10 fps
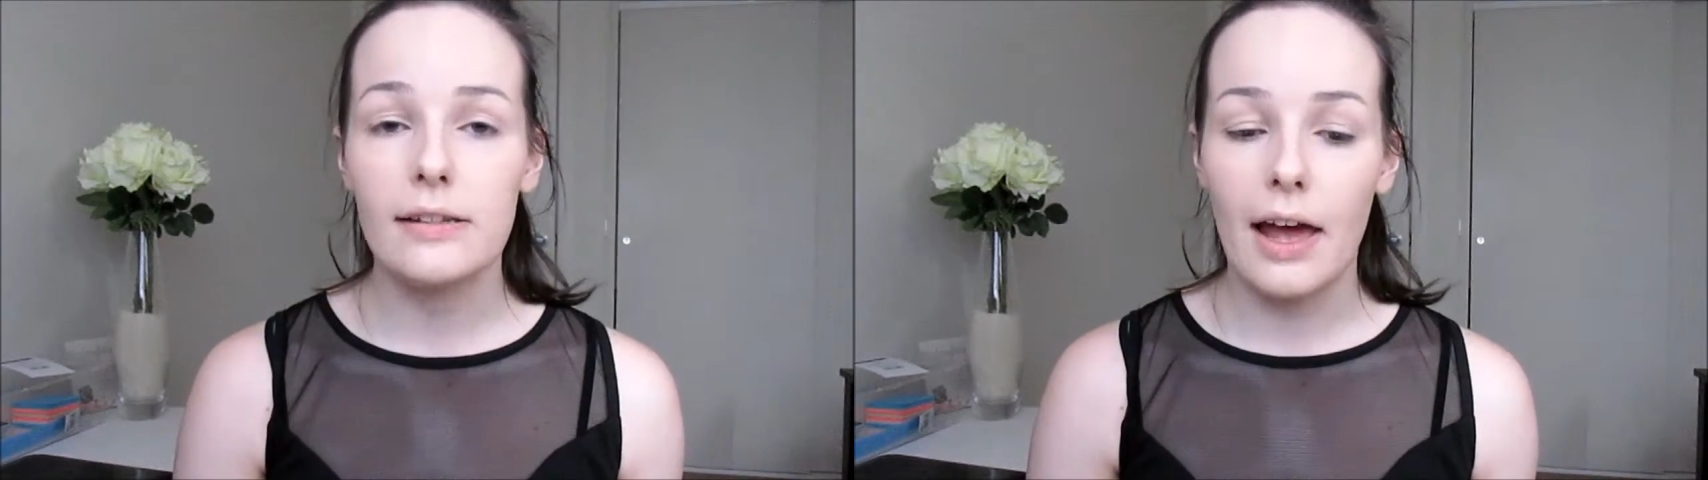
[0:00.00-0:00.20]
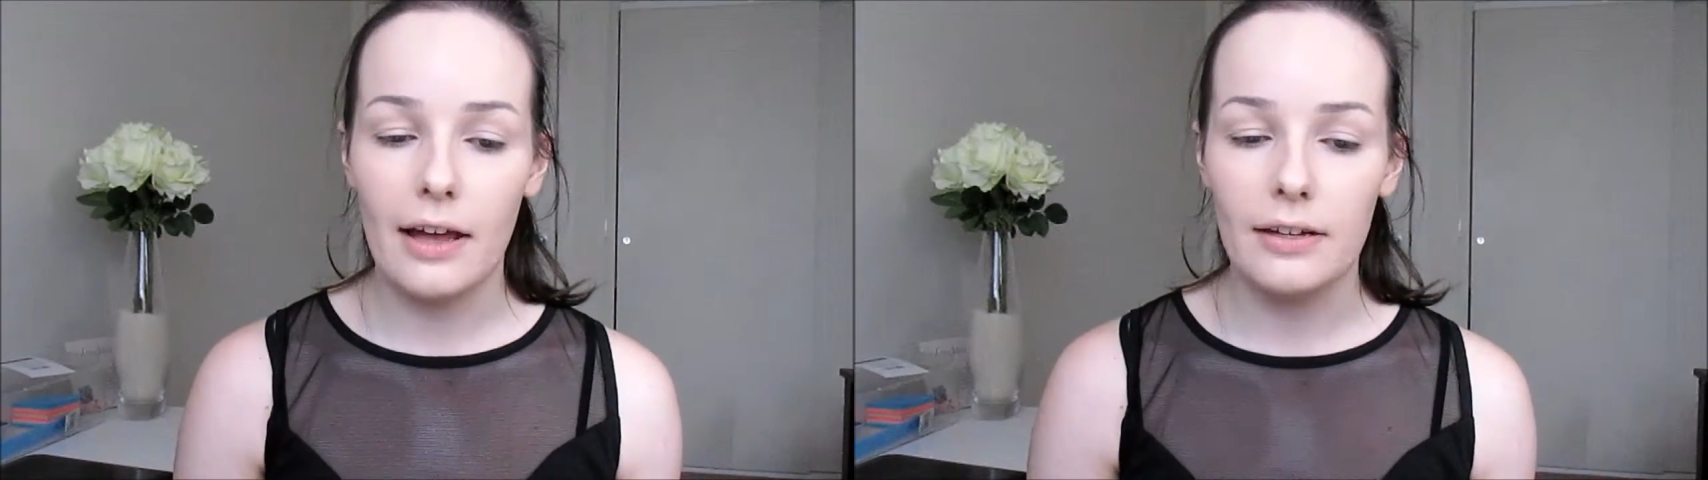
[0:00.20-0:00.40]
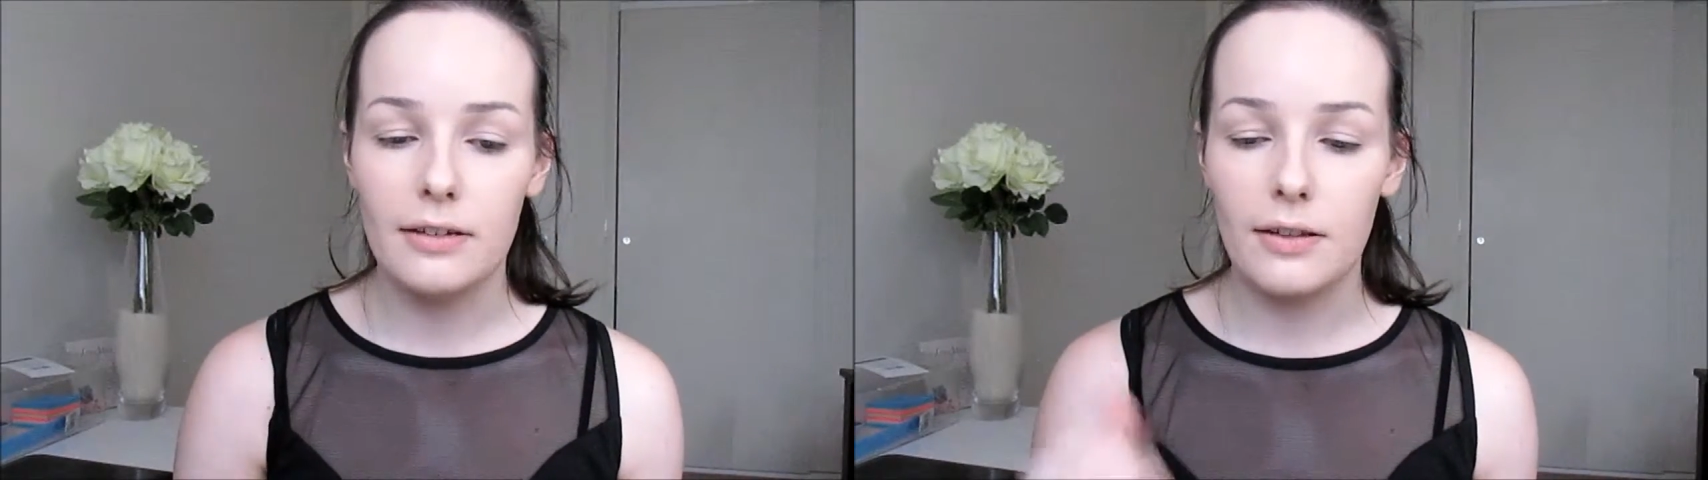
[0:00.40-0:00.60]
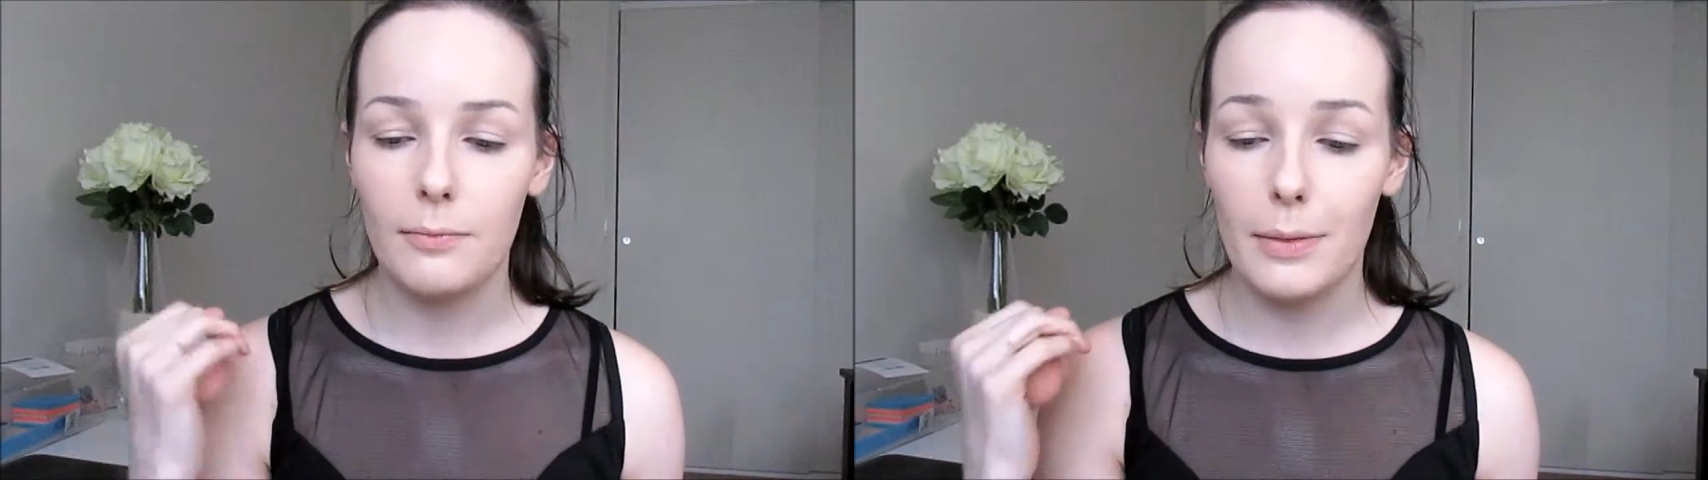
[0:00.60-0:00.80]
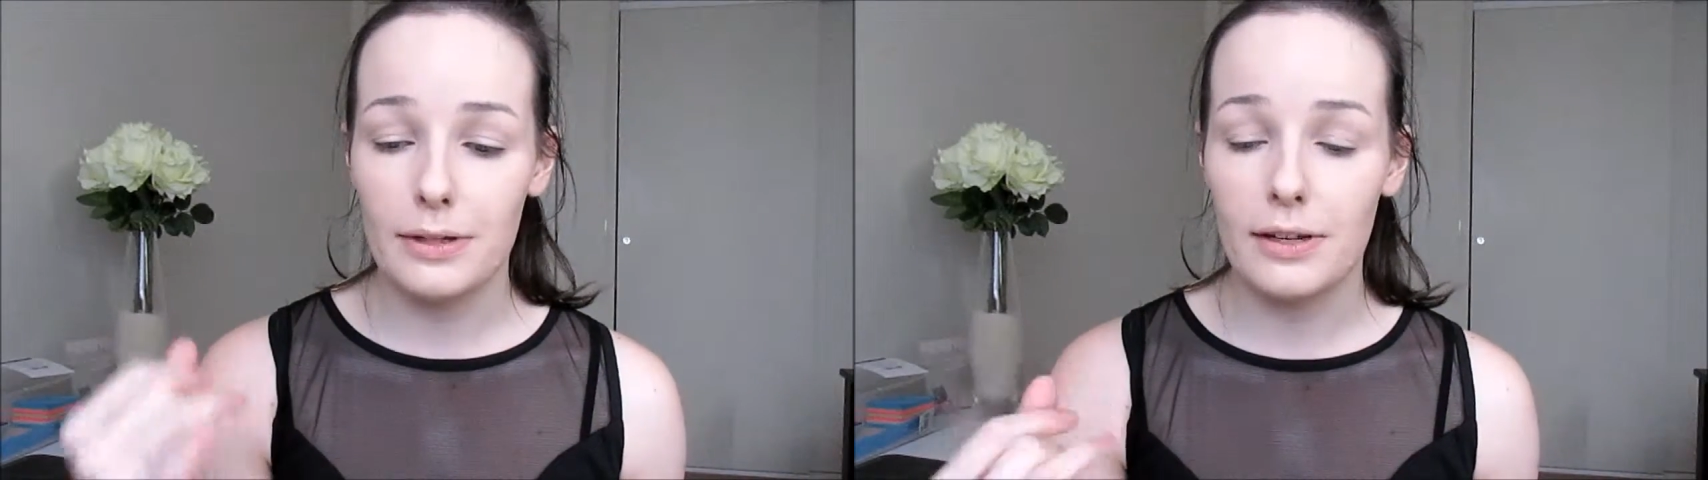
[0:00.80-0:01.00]
and the
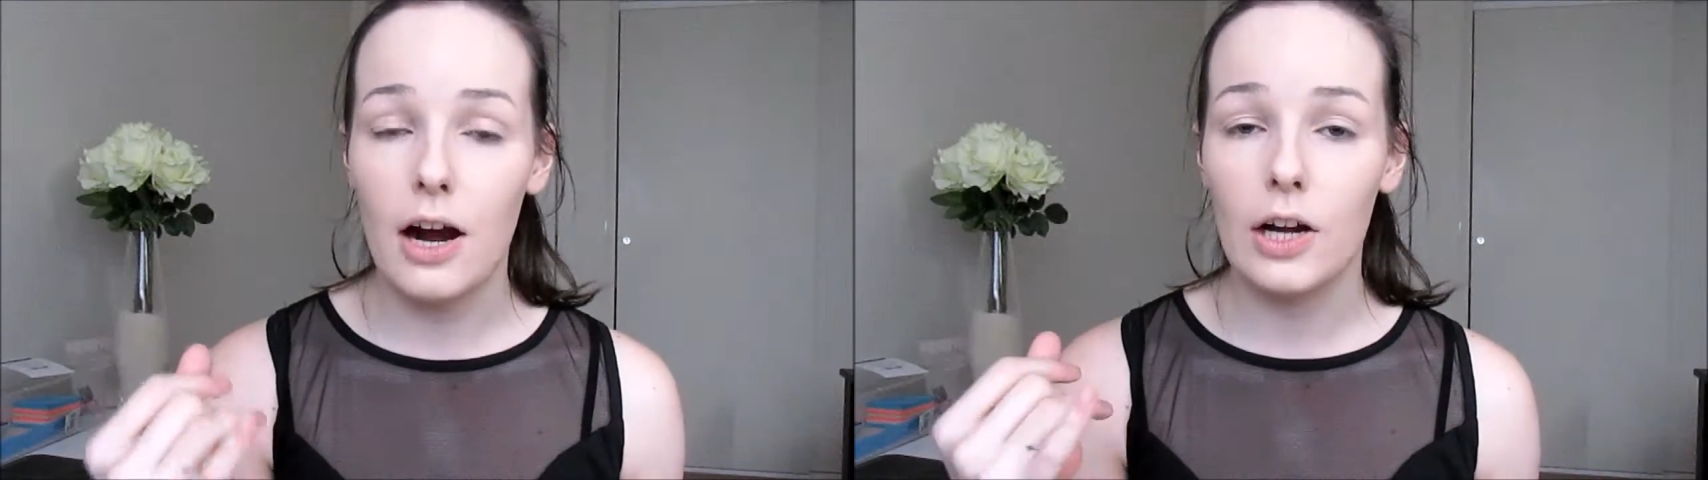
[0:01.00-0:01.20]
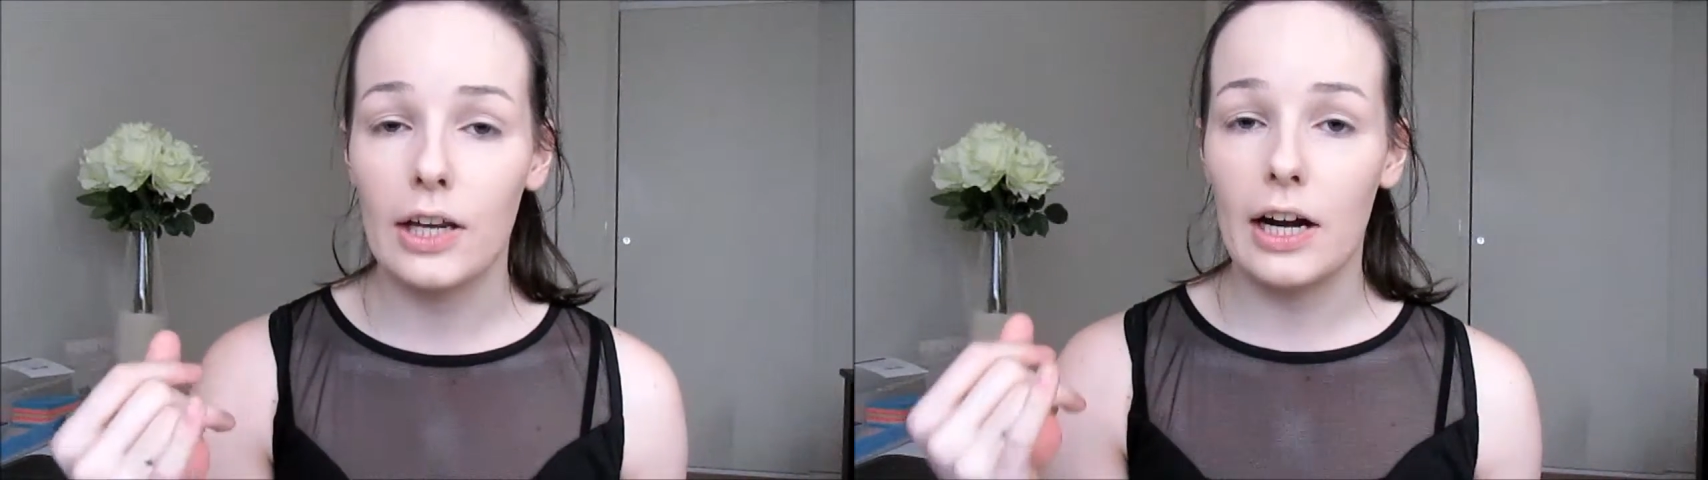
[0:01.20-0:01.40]
mascara that